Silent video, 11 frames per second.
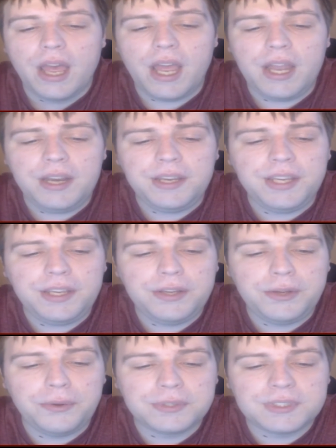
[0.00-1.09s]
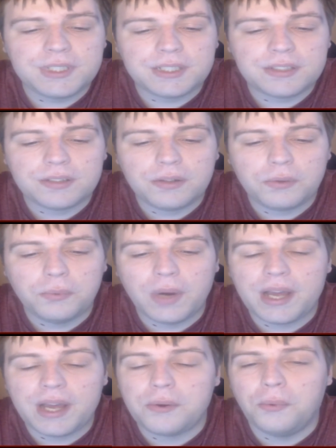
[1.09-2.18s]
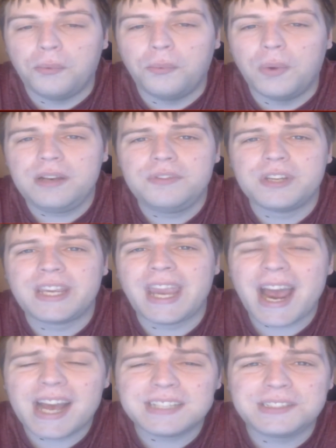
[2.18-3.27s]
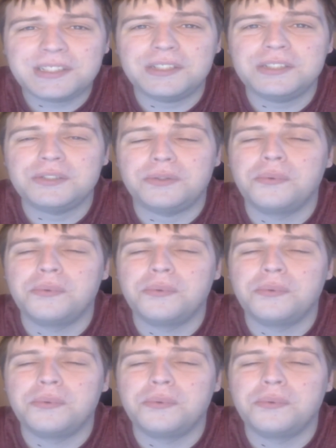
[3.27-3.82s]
And he used it when one of the casters